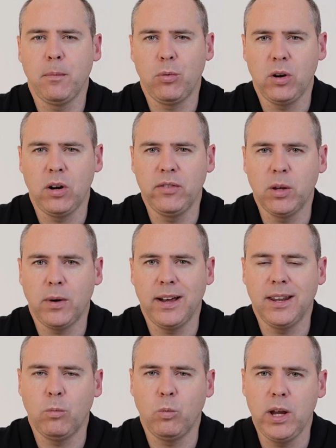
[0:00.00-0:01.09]
improve the way
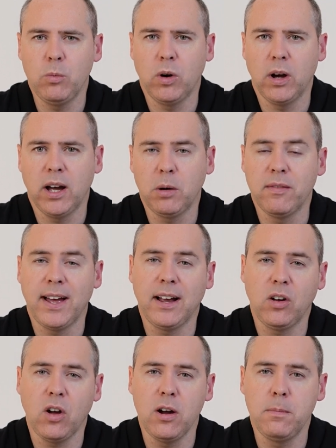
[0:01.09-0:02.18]
that we work with our
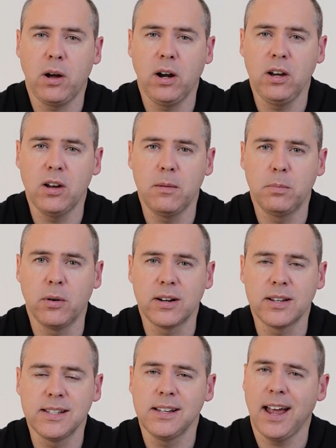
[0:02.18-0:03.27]
Copilot
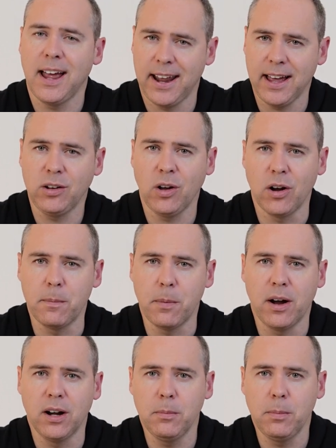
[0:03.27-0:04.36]
notebooks and our
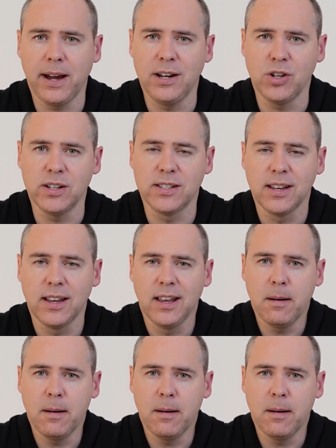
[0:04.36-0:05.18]
Copilot pages.